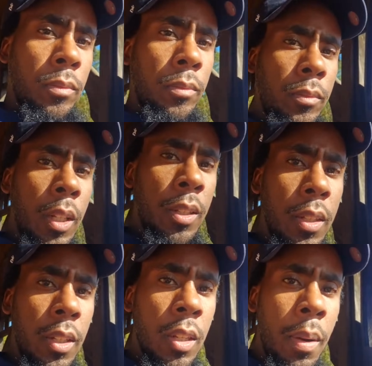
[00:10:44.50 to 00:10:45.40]
Let's see,
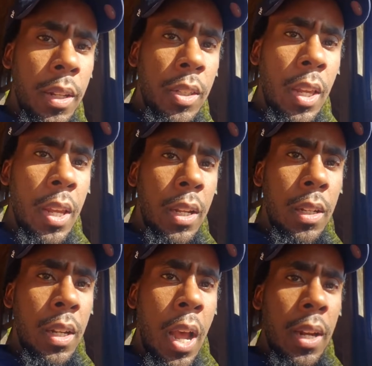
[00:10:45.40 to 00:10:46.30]
somebody said,
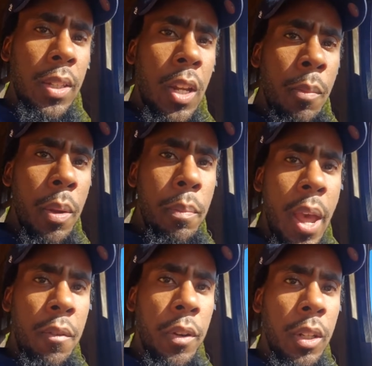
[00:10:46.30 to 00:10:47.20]
God is coming back
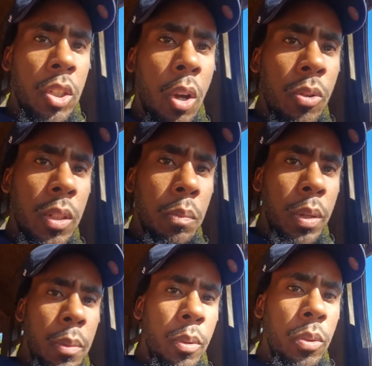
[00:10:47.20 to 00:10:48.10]
for the chosen
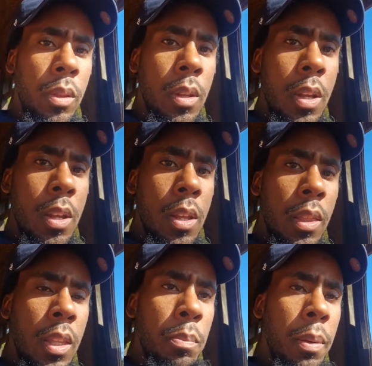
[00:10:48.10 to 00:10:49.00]
people,
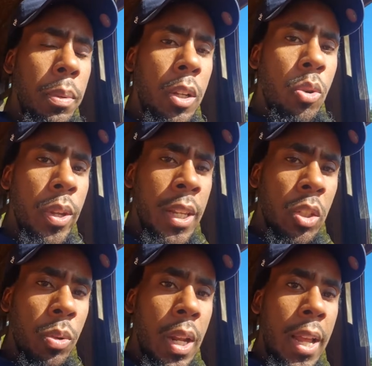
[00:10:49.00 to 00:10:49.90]
the biblical
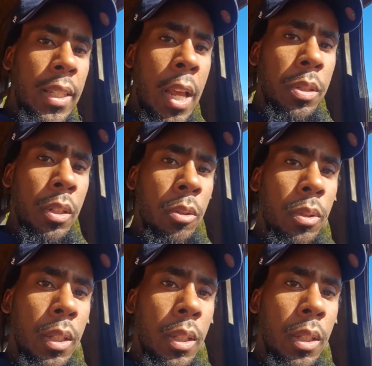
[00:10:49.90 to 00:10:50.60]
Israelites. Absolutely.